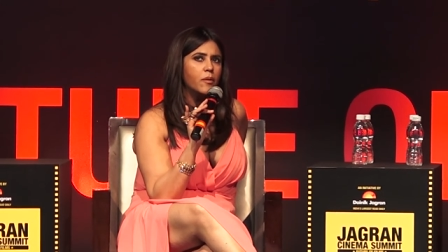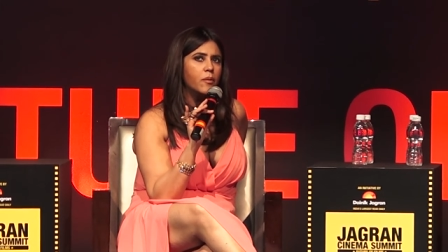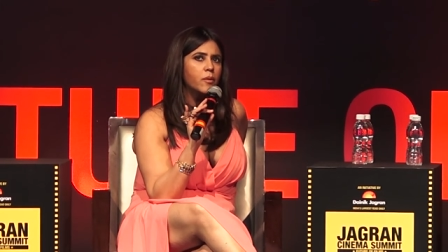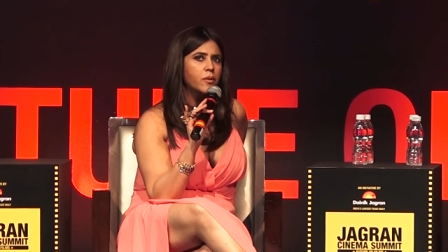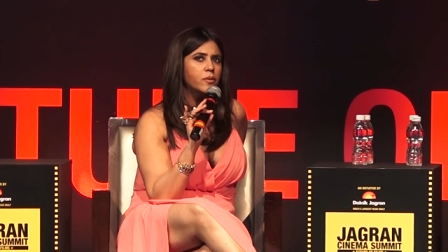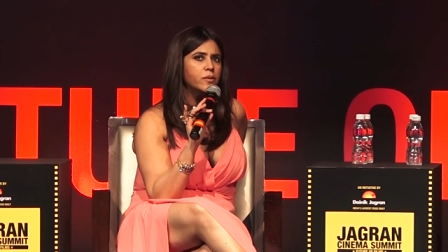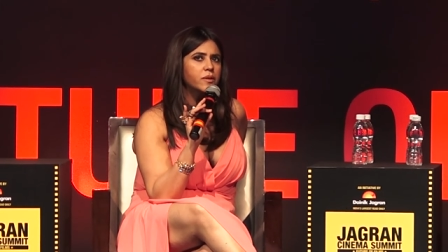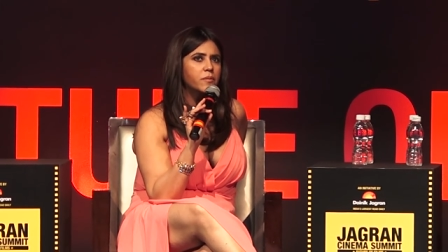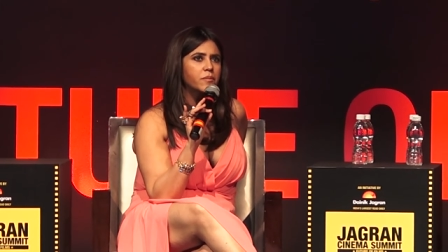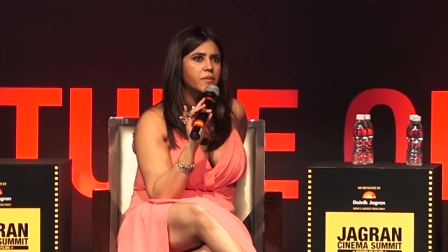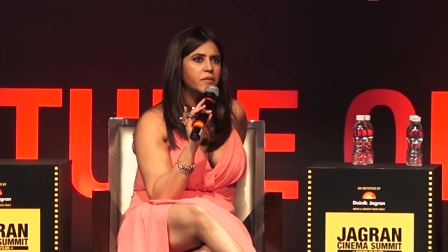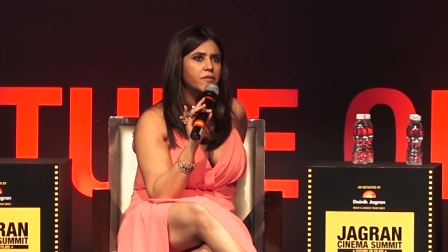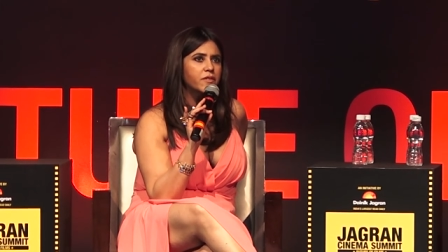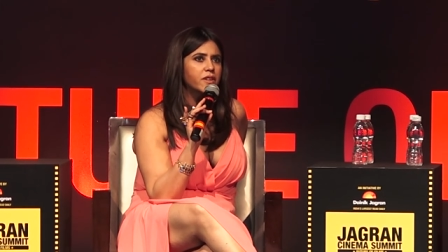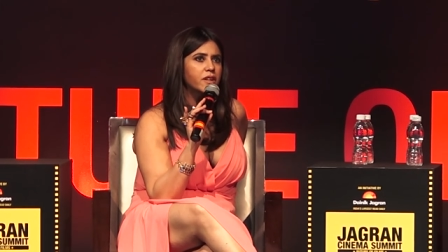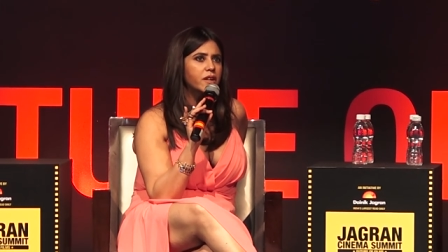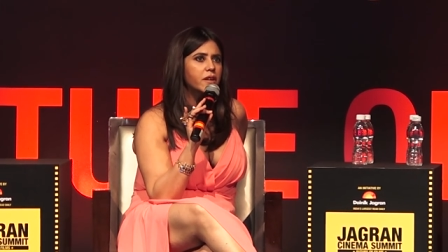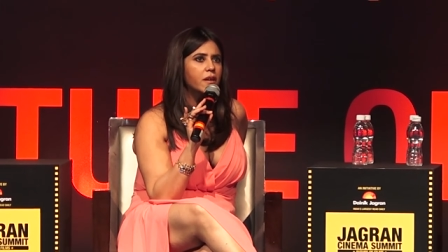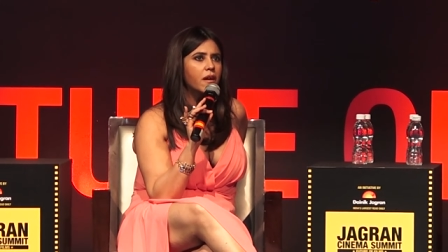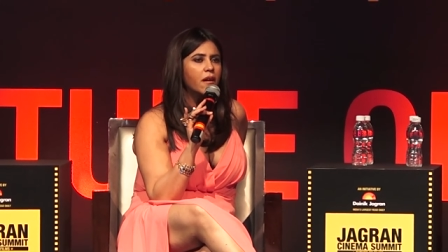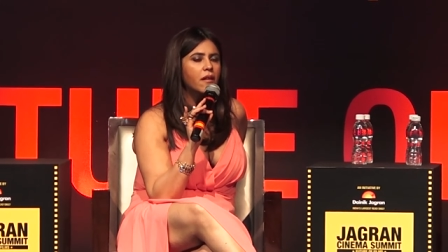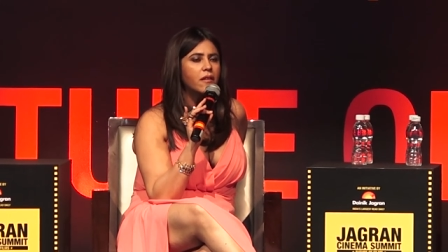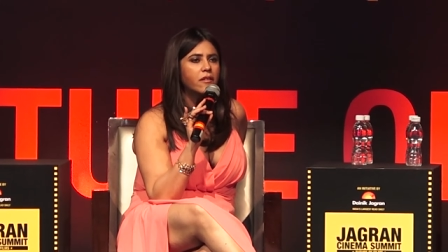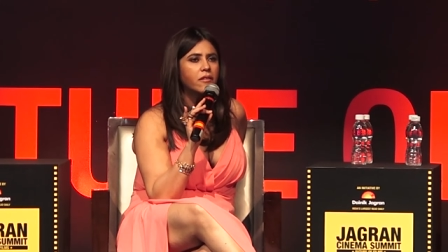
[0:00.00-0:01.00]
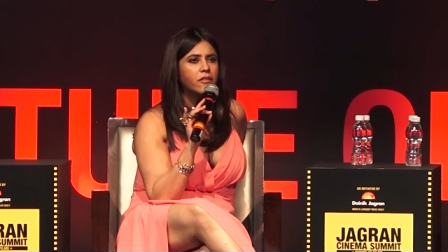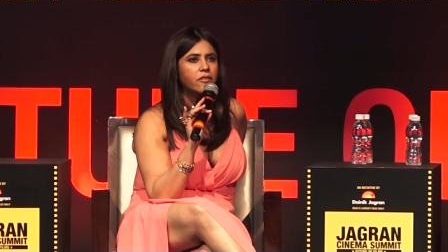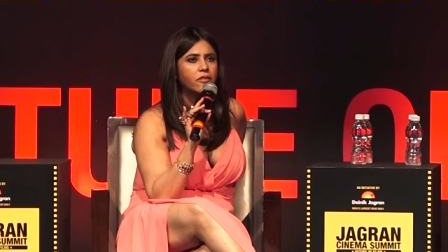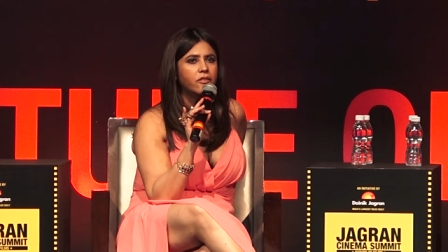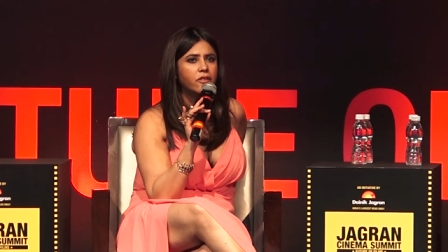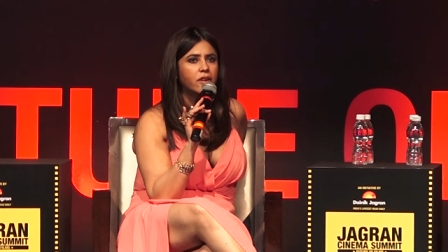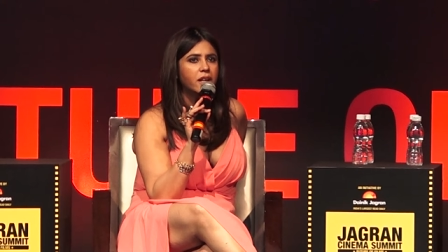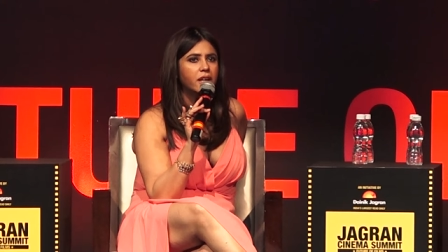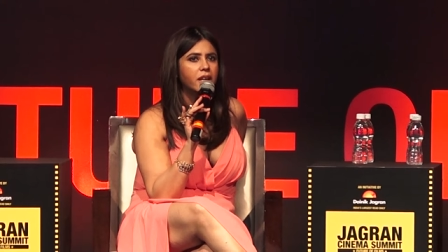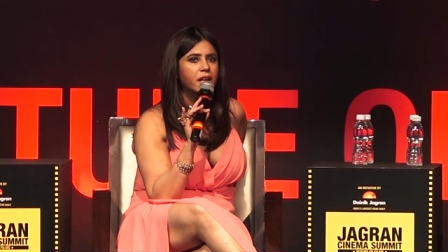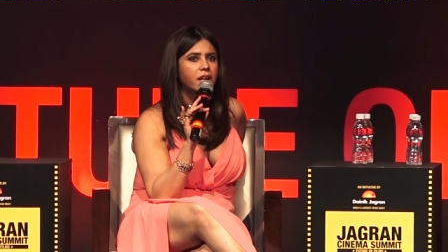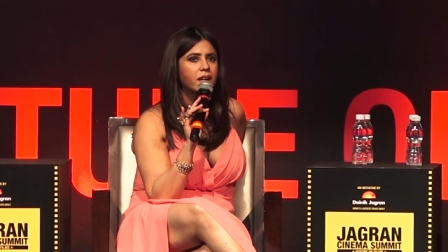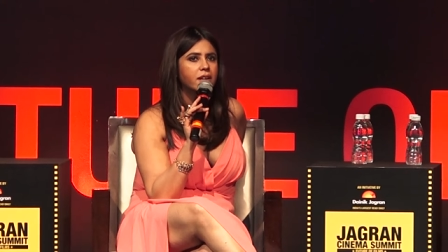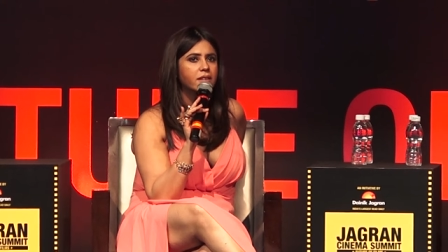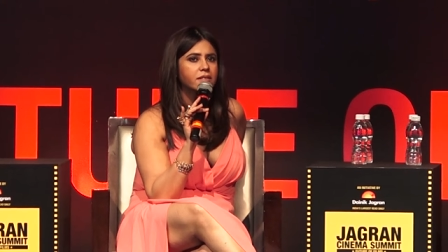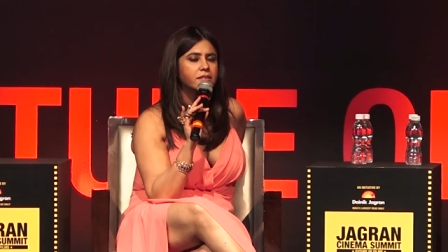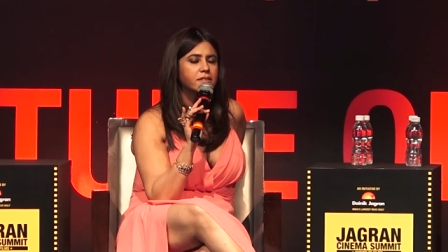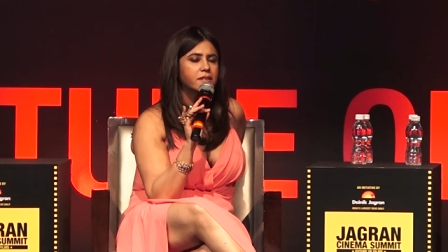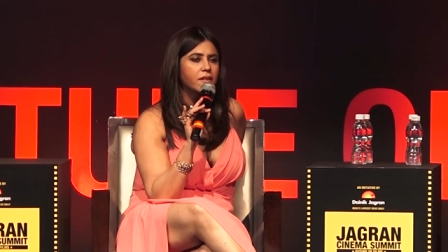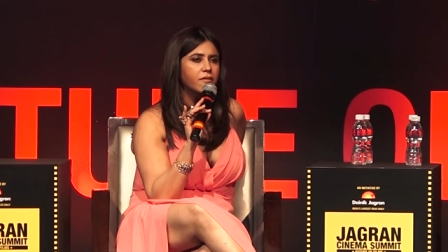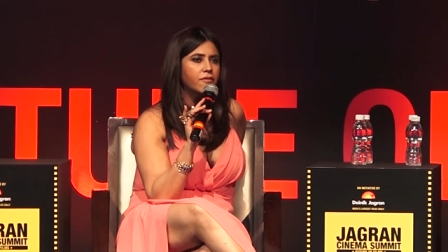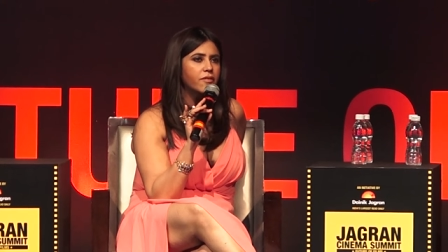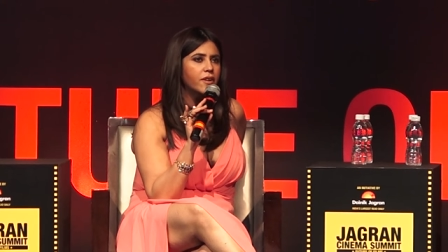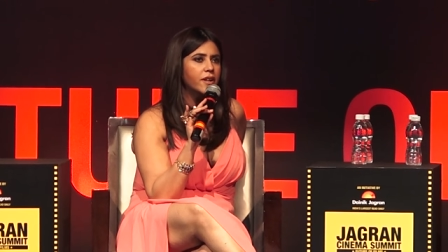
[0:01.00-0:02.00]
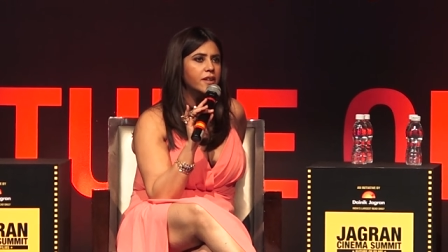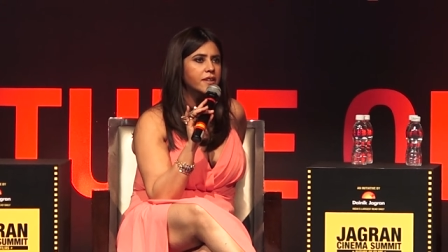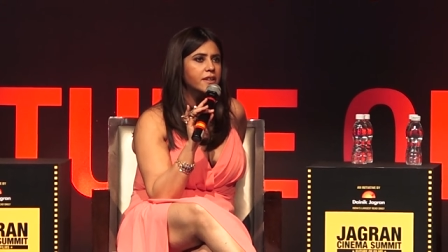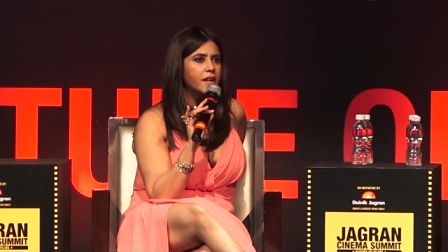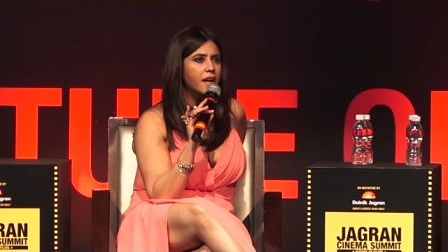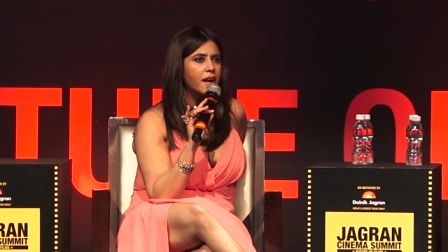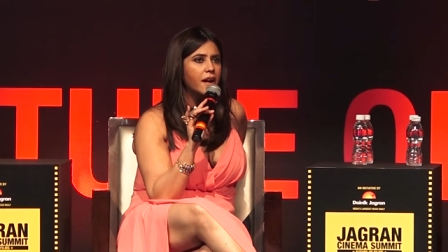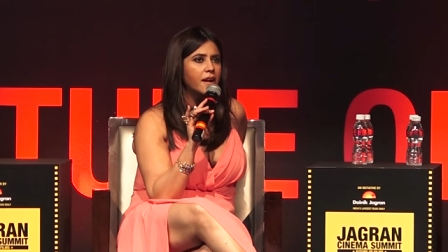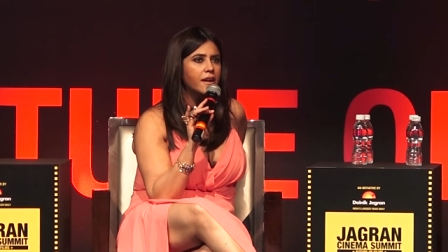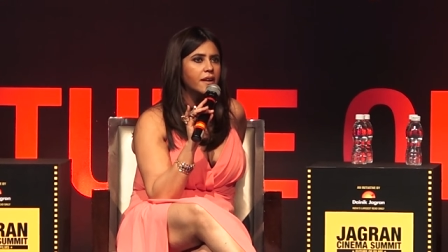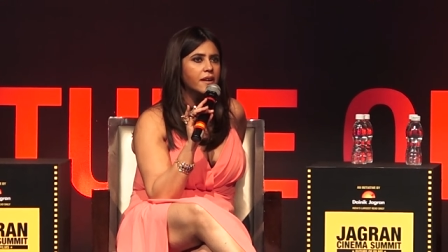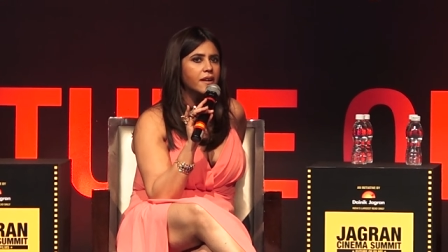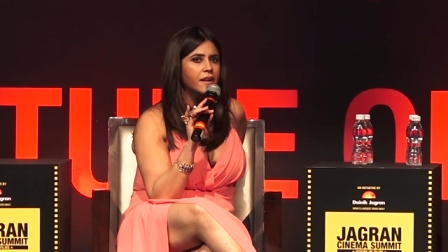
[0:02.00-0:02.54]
I want to do something for the country and stuff like that.